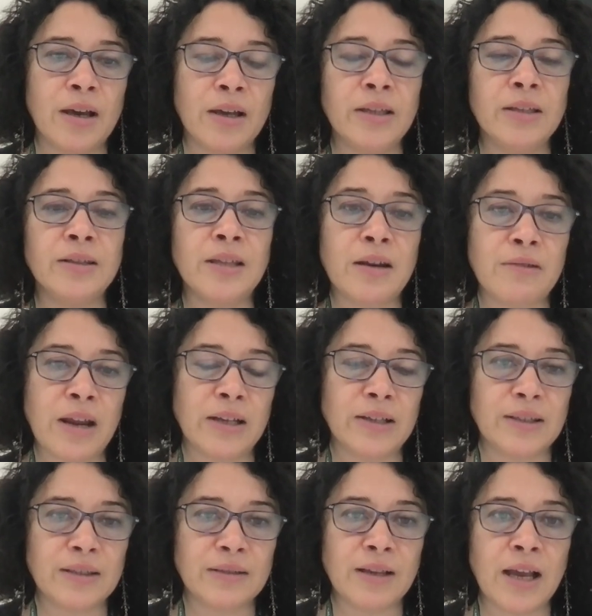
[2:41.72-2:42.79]

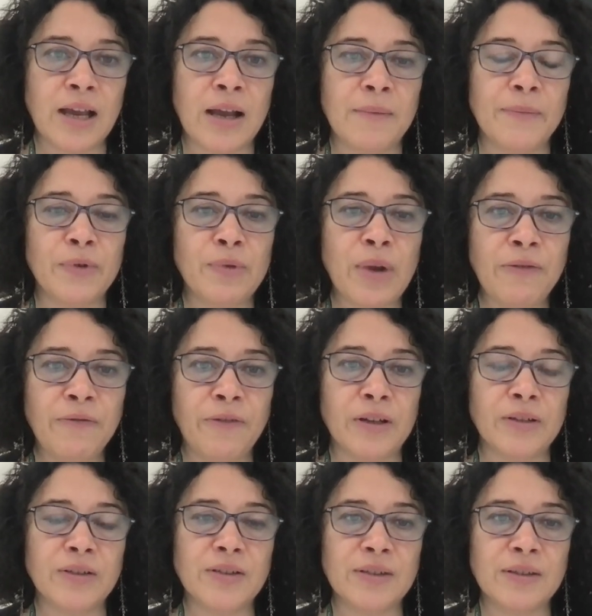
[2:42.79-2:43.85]
indirect
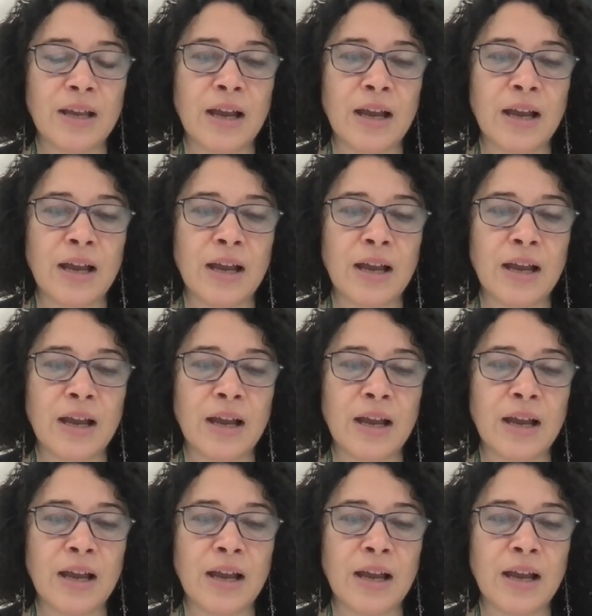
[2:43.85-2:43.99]
reference,